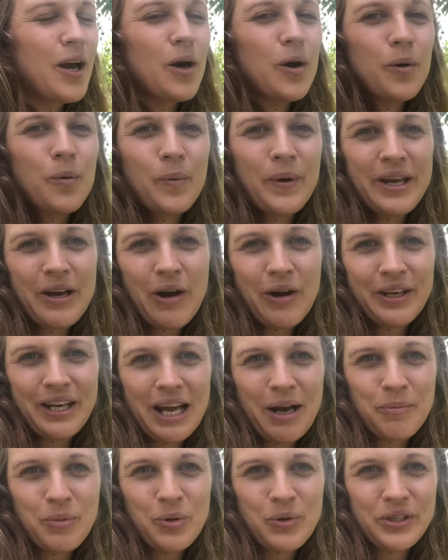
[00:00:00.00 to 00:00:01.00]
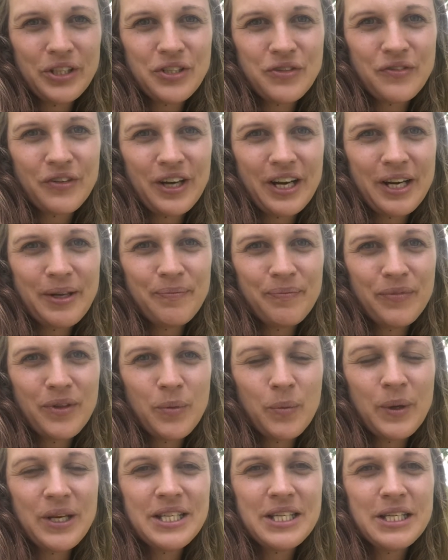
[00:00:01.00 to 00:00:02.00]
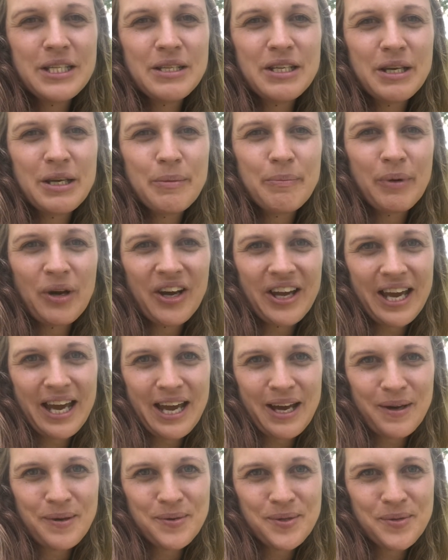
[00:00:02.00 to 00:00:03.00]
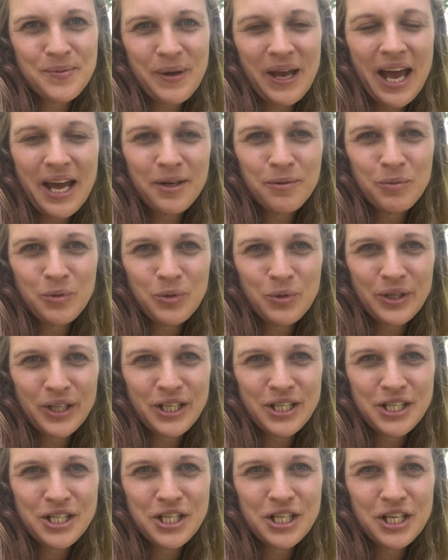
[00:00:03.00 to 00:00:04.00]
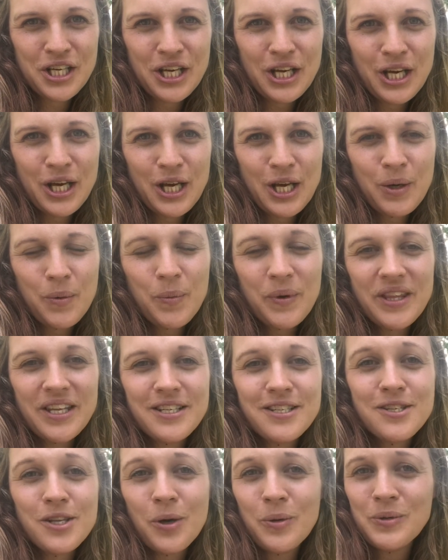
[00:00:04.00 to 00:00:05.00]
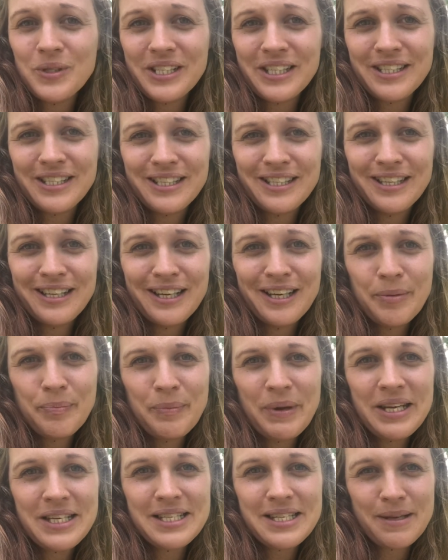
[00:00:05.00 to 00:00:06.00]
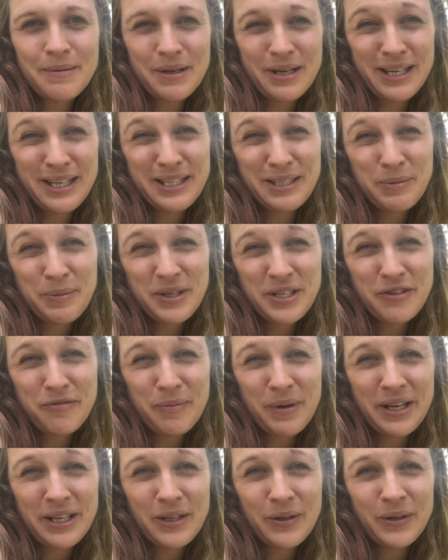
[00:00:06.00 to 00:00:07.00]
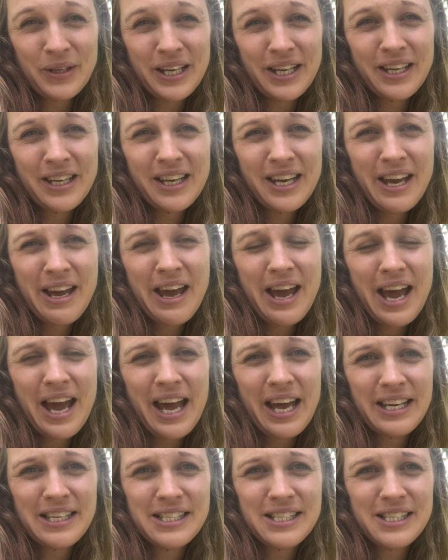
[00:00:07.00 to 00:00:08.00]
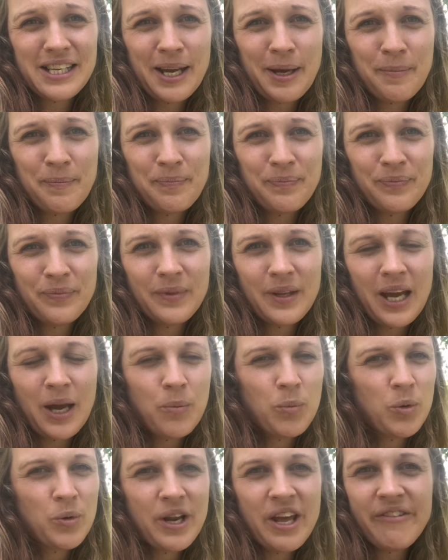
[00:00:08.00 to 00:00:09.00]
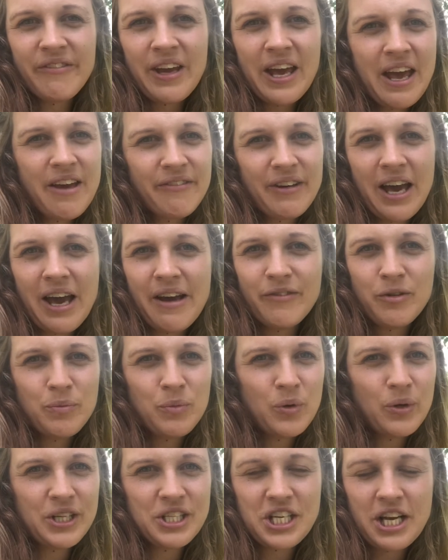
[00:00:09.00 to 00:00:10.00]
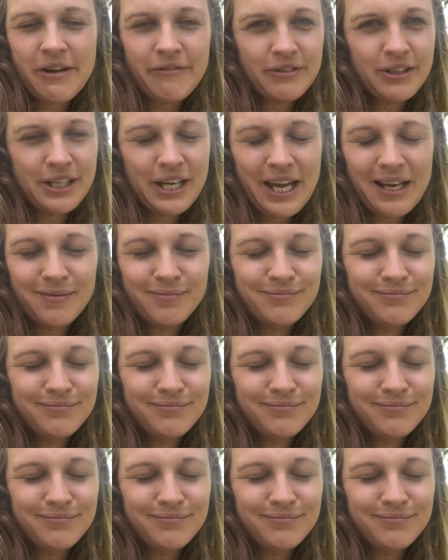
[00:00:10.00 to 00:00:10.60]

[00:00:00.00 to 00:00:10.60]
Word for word: We are now mortgage-free. We did buy a house, we had a mortgage, we then sold it, made a little bit of money on it, and we'll never ever have a mortgage ever again.